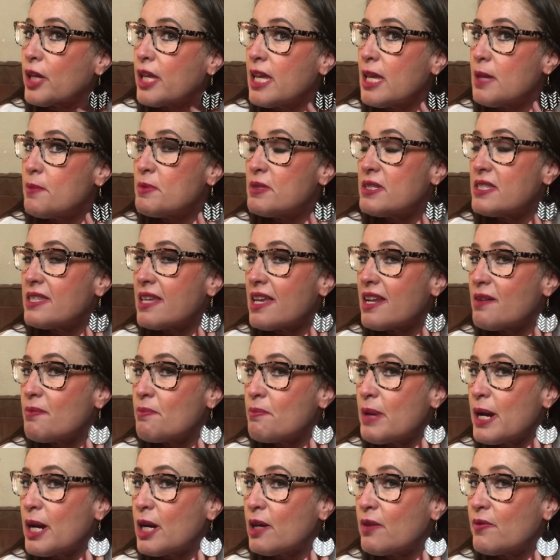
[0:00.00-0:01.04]
keep set
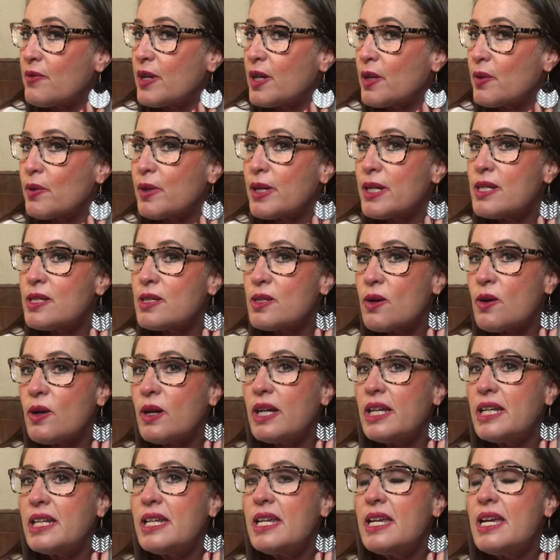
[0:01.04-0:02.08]
pair of earrings
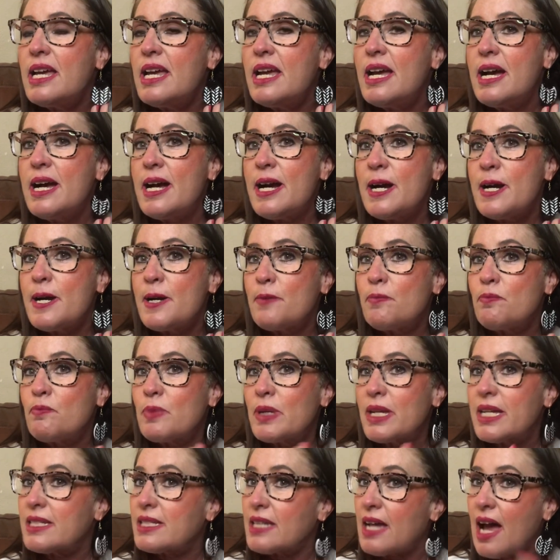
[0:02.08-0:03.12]
on um,
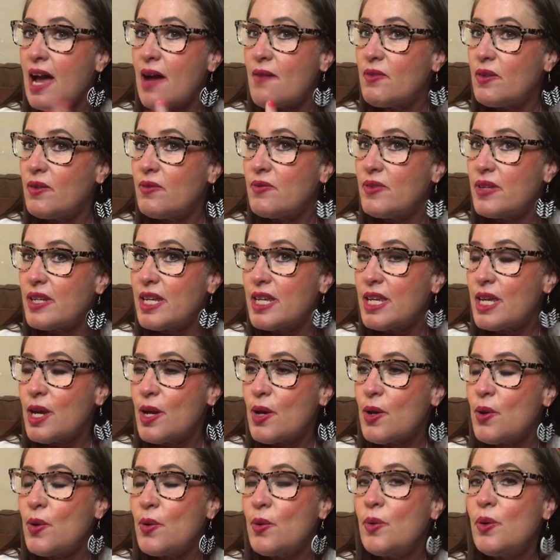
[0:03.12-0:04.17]
because I have a
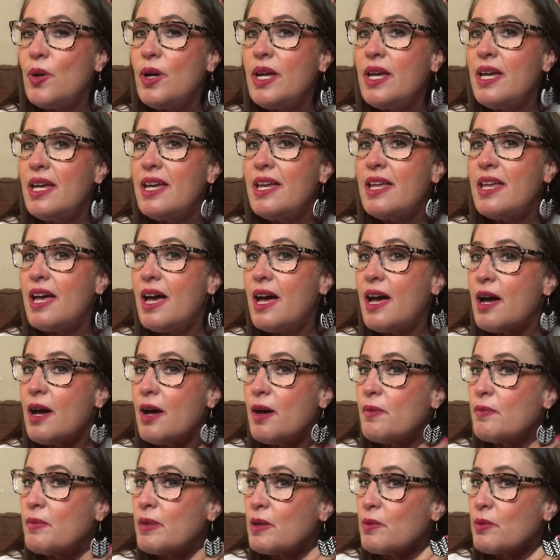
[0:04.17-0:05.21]
video
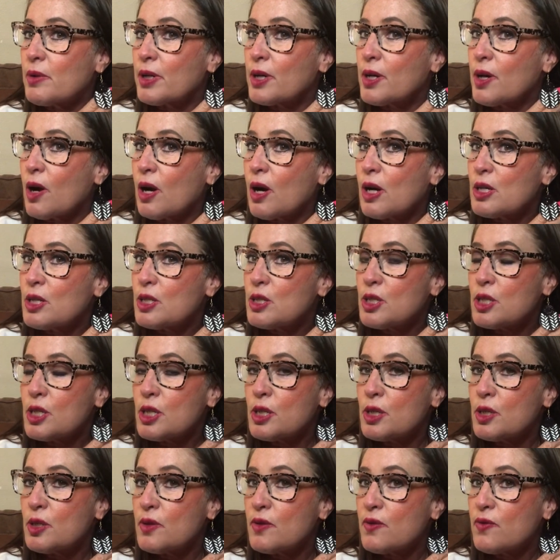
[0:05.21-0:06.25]
um, in regards
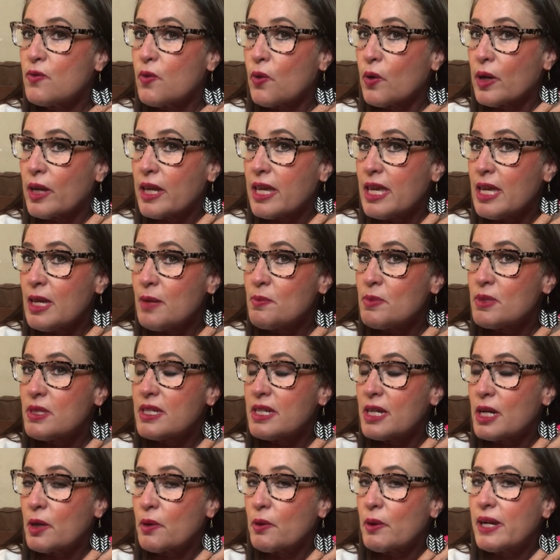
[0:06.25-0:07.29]
to for keeps
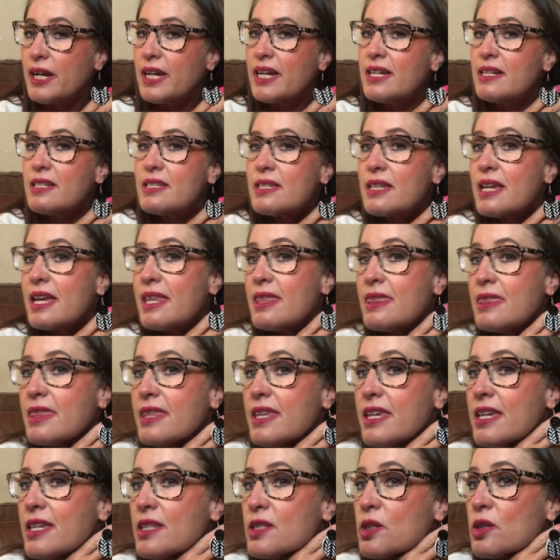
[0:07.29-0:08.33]
earrings and
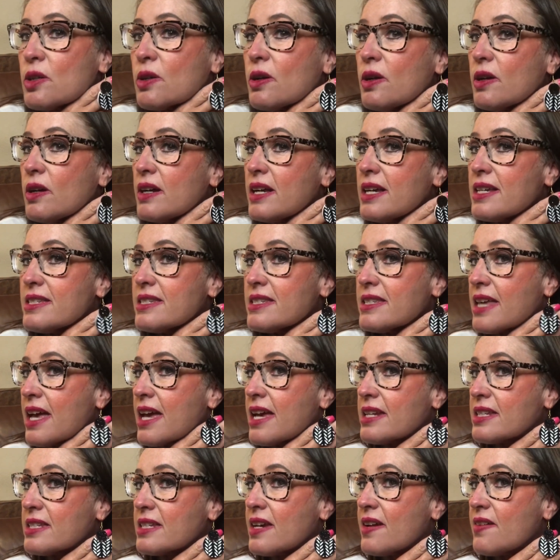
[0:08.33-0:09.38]
these are a
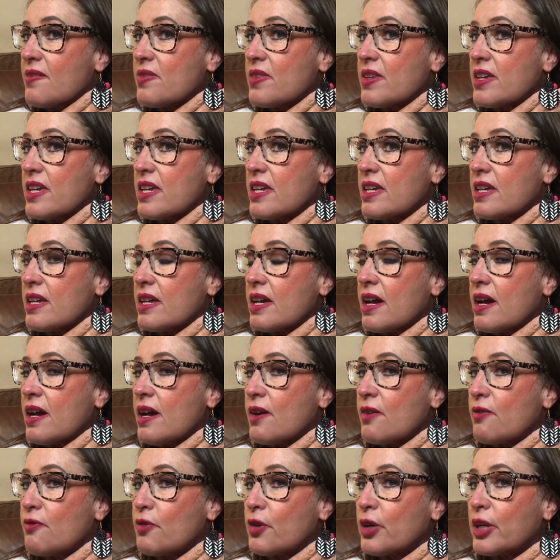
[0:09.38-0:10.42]
set of the uh,
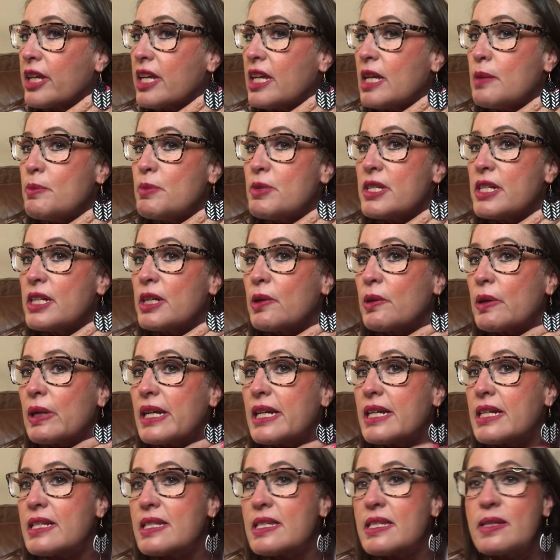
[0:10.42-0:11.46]
for keeps
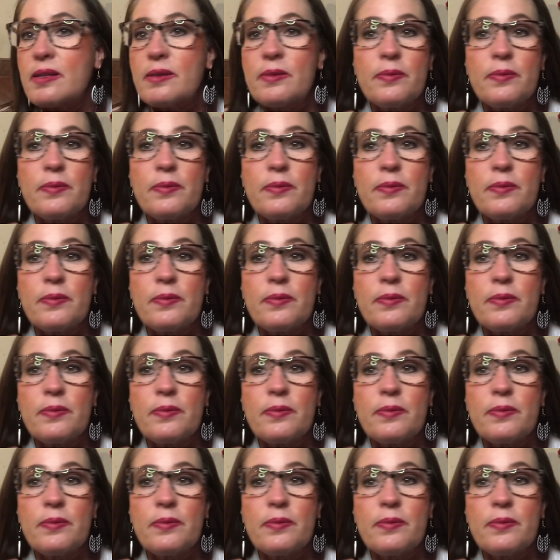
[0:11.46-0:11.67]
earrings